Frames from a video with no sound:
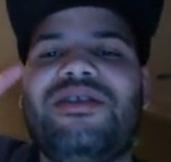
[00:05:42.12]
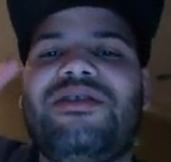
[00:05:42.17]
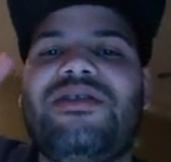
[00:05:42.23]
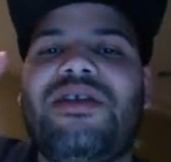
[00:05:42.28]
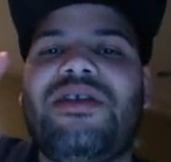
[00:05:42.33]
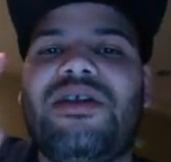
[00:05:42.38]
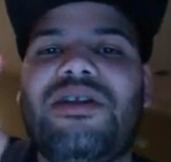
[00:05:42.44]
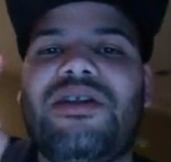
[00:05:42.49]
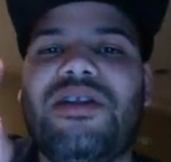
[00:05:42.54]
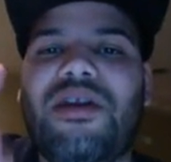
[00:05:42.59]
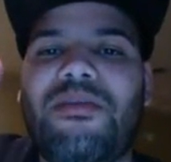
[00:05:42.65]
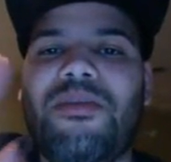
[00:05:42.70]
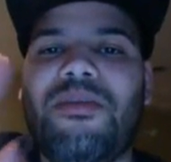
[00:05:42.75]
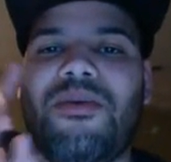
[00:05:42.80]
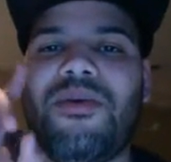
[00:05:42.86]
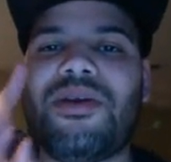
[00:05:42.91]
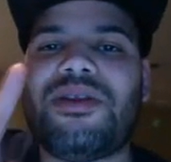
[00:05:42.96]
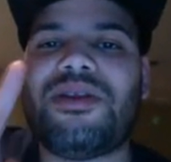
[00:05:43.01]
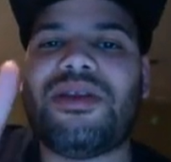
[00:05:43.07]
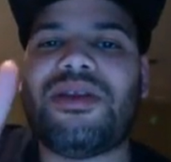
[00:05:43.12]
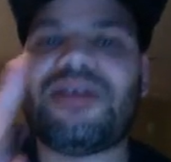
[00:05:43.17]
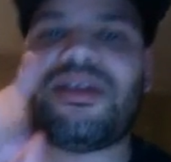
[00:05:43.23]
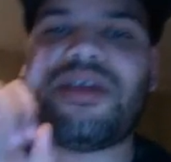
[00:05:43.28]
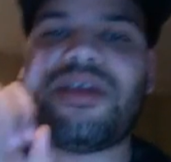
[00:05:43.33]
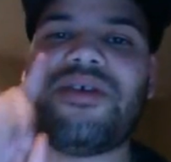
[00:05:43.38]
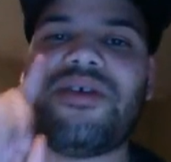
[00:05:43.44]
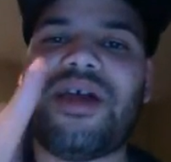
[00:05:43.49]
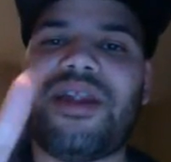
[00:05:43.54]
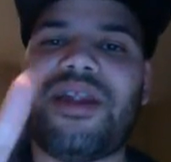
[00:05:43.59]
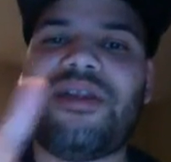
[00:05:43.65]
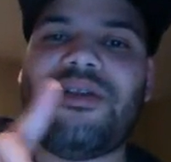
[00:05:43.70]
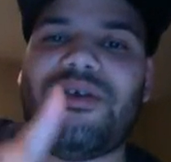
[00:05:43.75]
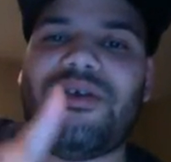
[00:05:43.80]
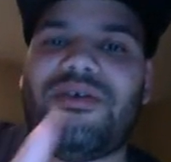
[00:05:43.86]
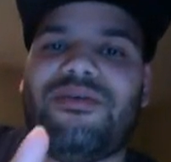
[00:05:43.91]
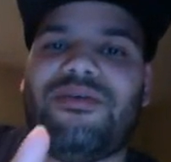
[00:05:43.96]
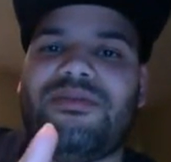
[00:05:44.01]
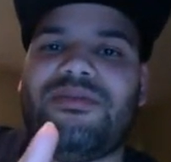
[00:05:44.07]
The number one thing that you got to
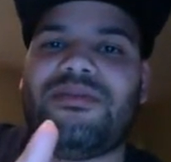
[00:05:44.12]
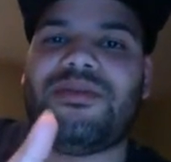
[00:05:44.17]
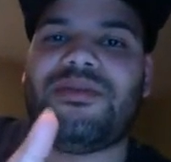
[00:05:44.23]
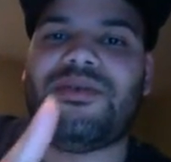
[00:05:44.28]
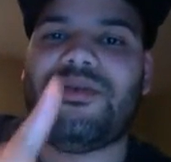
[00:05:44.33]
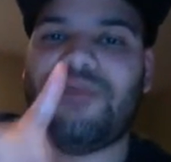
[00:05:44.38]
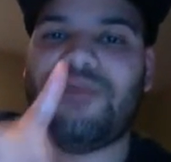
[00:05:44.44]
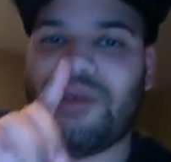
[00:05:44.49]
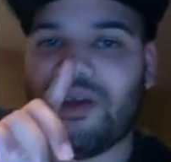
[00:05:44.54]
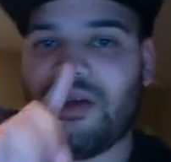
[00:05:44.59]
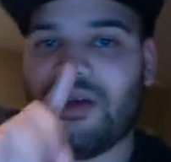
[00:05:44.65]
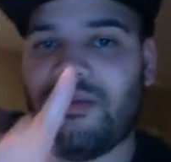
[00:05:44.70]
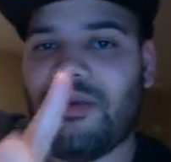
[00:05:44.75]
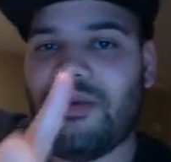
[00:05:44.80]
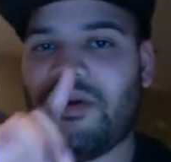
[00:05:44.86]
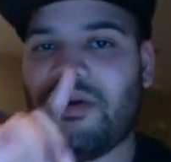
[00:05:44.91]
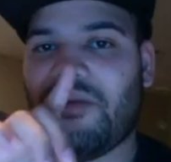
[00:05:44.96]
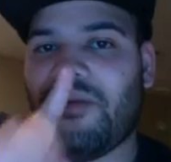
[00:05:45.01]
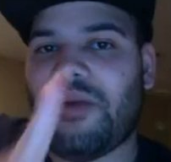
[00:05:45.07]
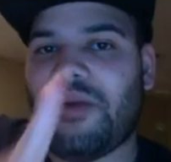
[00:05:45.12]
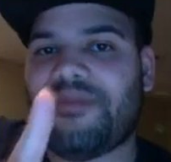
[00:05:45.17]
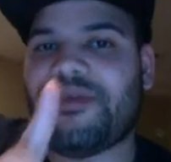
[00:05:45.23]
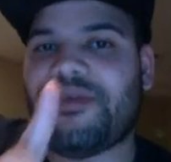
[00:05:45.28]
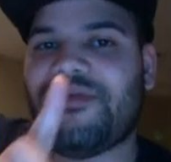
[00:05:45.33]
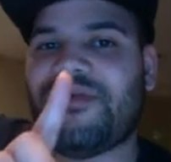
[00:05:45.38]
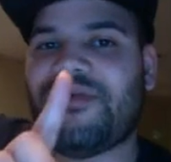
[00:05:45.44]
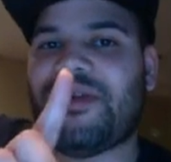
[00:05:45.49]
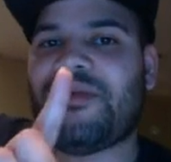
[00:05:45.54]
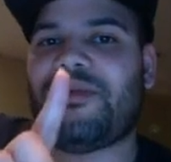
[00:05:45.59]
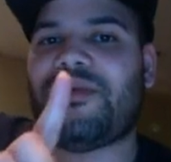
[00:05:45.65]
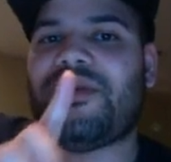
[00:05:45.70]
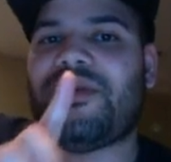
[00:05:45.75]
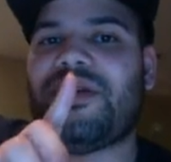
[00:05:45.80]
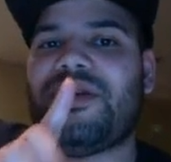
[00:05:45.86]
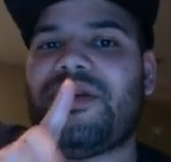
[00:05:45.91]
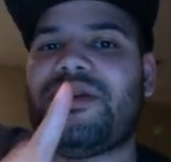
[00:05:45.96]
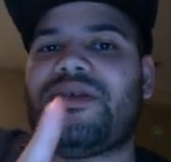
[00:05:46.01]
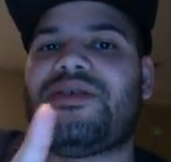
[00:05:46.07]
learn to become a, web developer
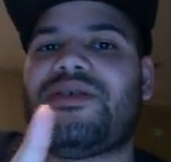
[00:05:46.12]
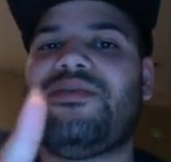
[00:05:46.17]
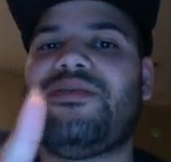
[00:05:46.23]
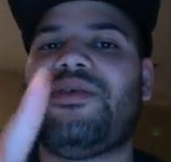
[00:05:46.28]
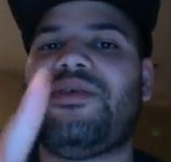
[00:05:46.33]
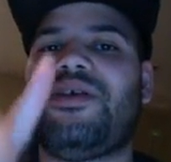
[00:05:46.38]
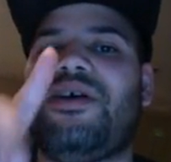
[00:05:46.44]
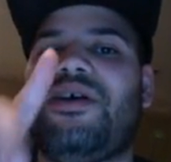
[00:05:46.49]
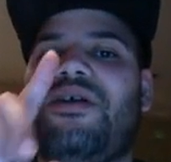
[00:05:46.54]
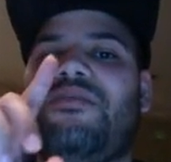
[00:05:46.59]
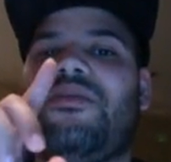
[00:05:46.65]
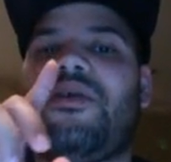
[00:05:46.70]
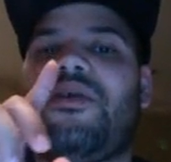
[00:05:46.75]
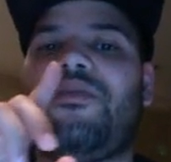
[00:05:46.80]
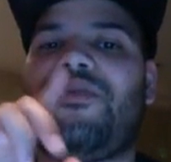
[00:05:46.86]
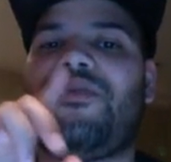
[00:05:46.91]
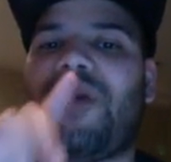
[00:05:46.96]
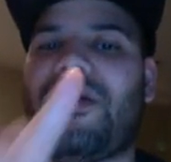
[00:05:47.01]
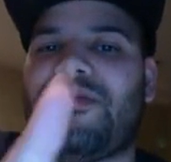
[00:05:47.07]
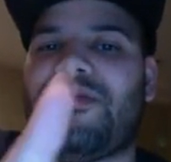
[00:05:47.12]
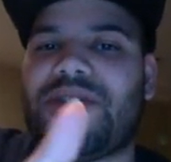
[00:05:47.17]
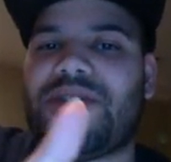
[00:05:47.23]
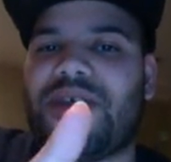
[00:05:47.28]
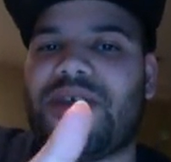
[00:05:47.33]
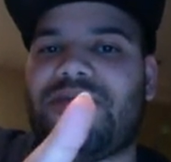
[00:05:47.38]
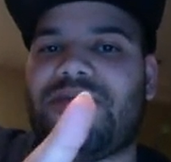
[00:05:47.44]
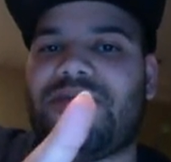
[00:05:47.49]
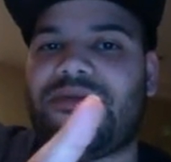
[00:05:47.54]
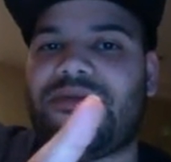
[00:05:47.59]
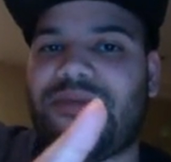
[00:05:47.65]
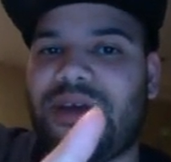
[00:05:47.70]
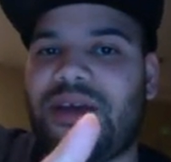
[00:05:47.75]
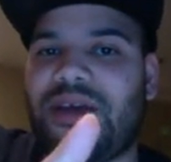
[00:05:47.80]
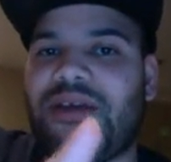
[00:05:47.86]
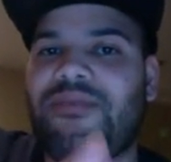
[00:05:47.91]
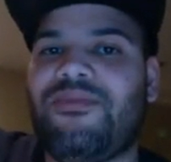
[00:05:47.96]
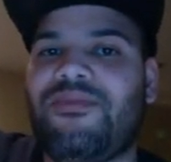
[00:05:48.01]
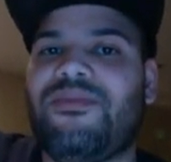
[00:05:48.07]
is to become a problem solver,
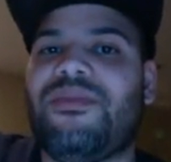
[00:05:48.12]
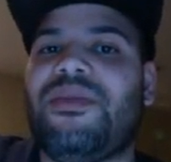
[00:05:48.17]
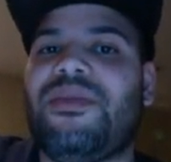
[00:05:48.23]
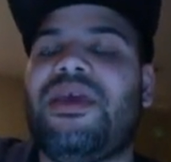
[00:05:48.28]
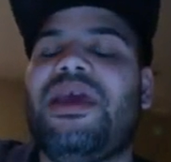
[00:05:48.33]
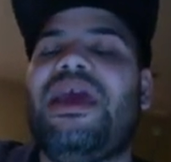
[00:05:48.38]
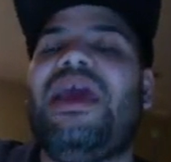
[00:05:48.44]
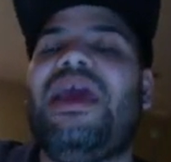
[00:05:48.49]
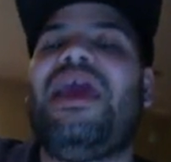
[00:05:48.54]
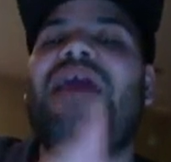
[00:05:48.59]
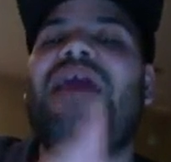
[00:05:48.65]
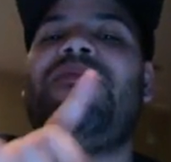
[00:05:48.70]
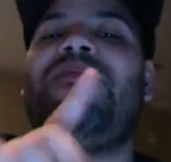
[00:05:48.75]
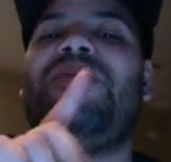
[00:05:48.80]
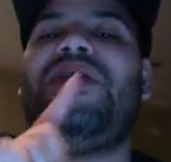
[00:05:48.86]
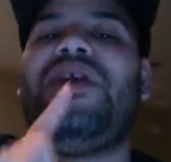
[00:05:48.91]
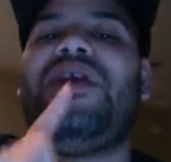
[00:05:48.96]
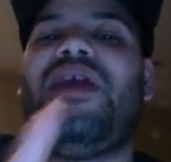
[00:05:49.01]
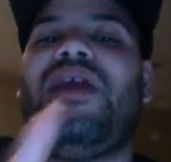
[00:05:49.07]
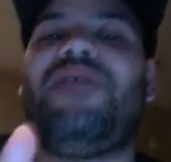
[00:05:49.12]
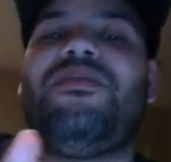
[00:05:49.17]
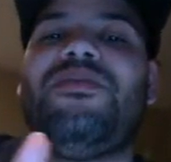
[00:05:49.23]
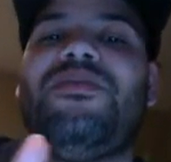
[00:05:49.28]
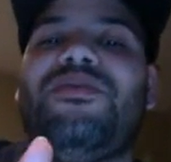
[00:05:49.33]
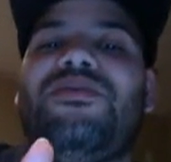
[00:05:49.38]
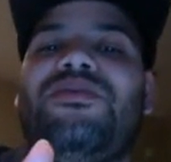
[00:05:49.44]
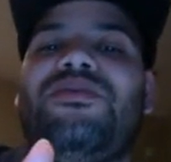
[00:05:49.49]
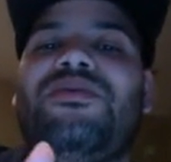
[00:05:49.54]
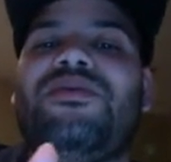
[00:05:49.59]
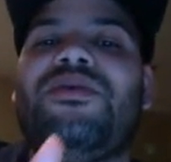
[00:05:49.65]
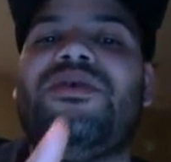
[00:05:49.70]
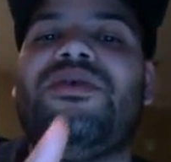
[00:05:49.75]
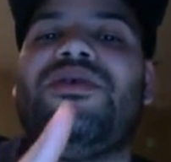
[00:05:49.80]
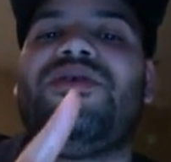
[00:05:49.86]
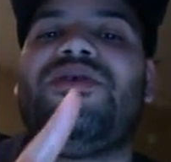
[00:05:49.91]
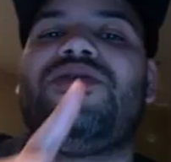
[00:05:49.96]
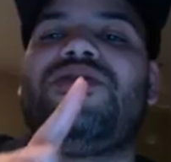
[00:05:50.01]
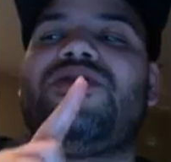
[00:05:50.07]
right? And be able
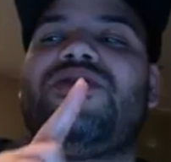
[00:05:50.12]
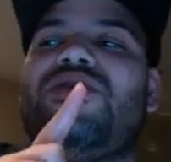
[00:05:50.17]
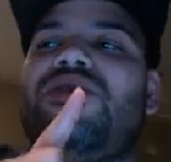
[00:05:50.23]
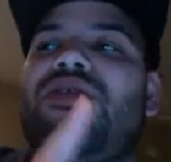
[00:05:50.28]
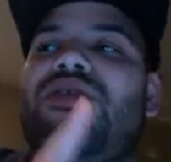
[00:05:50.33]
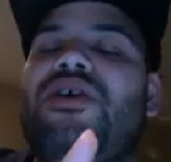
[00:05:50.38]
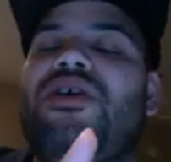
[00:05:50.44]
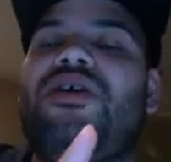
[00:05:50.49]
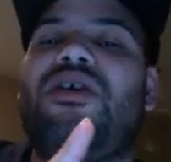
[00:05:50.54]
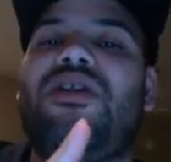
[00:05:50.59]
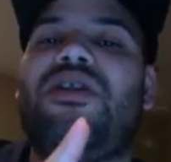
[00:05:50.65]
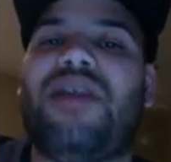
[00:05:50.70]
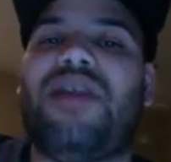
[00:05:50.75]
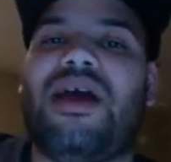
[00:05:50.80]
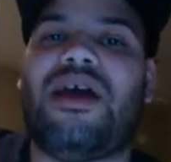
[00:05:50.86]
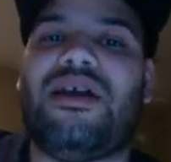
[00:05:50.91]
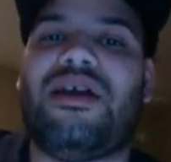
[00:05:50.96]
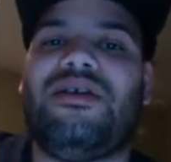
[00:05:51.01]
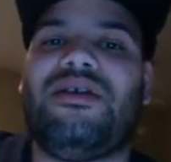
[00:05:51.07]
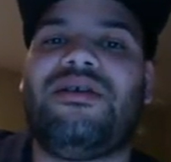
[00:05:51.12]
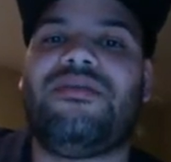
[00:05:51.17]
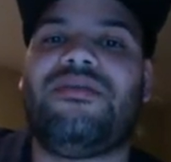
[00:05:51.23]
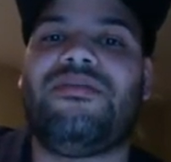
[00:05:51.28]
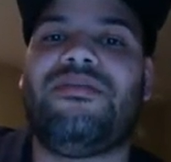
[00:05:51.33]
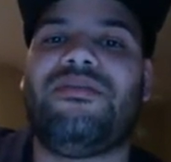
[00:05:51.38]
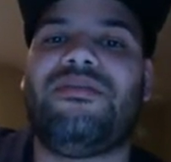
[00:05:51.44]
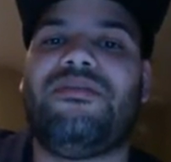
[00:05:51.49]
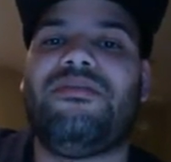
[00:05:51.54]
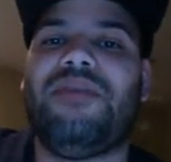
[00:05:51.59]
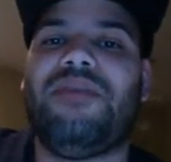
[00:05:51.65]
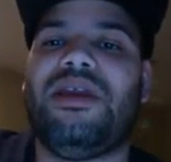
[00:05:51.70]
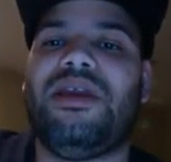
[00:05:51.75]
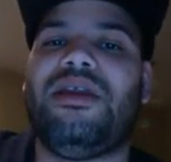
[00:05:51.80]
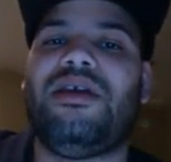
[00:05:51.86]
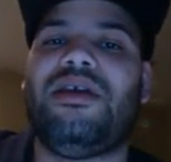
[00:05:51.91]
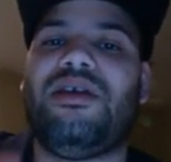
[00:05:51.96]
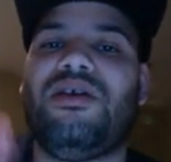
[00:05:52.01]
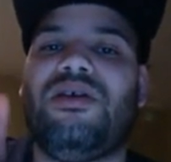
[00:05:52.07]
to look online,
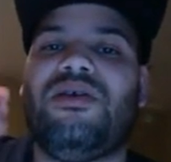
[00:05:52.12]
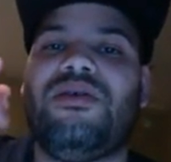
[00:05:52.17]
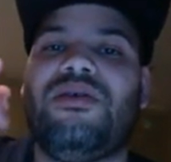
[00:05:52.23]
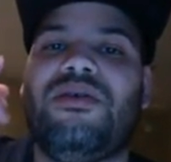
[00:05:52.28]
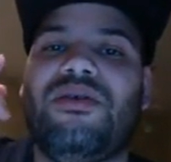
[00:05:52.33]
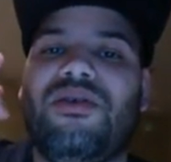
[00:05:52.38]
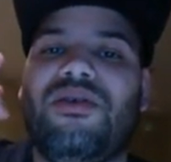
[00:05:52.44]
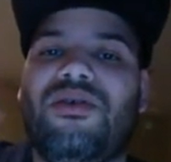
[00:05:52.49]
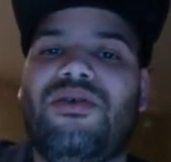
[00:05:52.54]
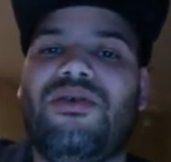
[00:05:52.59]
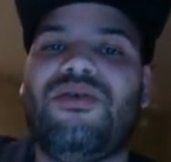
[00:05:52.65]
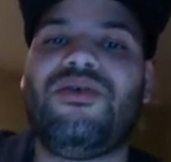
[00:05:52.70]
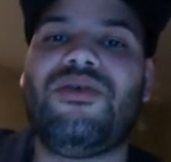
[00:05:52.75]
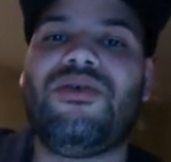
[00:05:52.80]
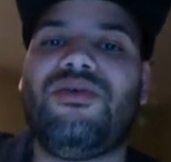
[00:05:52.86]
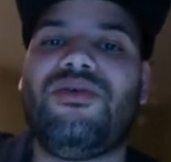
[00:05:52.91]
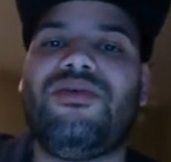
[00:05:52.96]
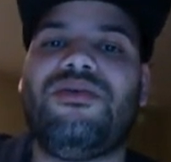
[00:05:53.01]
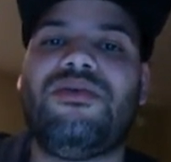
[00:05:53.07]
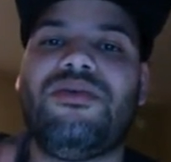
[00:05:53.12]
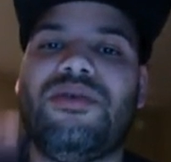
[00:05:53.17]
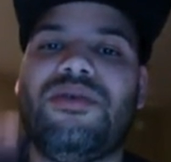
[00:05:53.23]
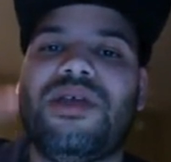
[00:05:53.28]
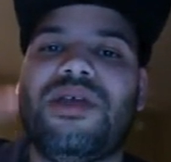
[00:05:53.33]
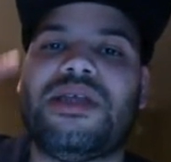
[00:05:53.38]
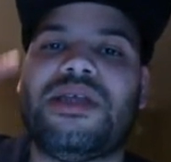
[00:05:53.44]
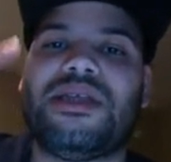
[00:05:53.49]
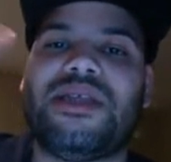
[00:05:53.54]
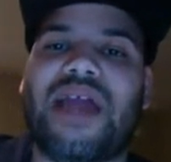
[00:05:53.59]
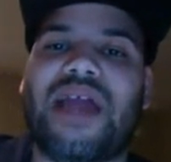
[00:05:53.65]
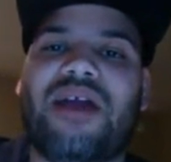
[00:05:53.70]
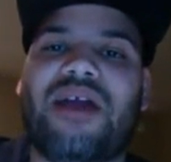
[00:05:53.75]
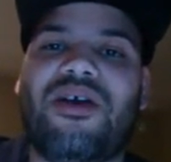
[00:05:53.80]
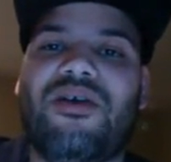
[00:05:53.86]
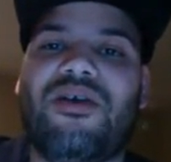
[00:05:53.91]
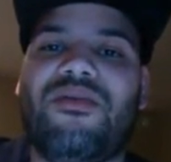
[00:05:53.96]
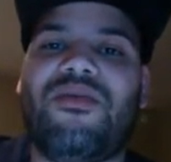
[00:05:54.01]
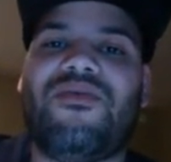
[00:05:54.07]
meaning Google,
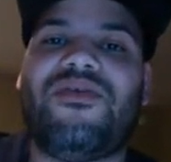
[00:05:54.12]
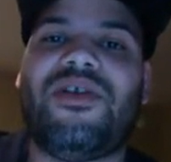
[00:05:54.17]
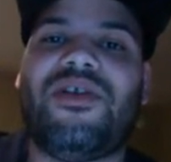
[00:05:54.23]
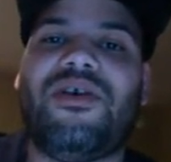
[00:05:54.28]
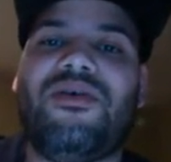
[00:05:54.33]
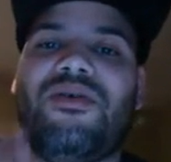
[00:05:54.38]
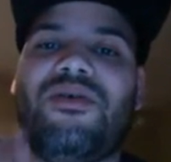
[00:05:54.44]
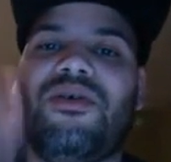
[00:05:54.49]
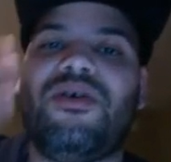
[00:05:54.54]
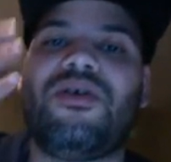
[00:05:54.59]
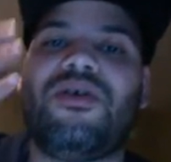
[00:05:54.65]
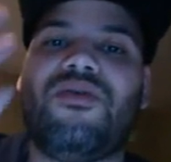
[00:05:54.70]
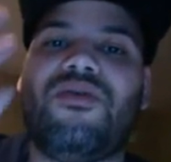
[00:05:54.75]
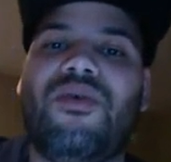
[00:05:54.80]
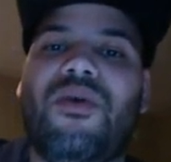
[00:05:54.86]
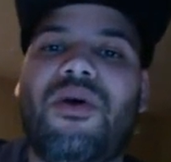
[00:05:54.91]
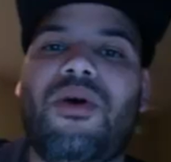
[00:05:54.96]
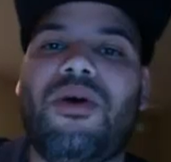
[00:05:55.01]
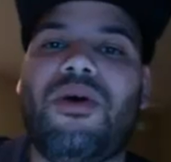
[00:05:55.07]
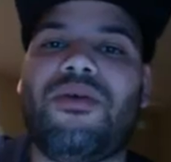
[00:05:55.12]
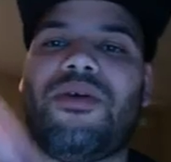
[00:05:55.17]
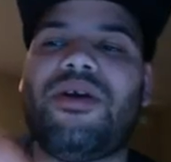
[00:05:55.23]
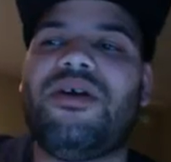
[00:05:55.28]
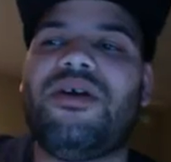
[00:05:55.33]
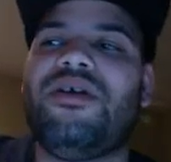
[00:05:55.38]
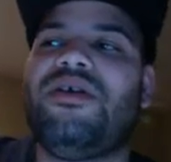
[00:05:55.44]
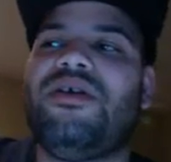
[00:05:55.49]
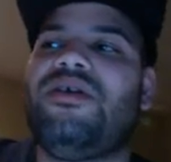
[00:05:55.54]
Stack Overflow, Quora,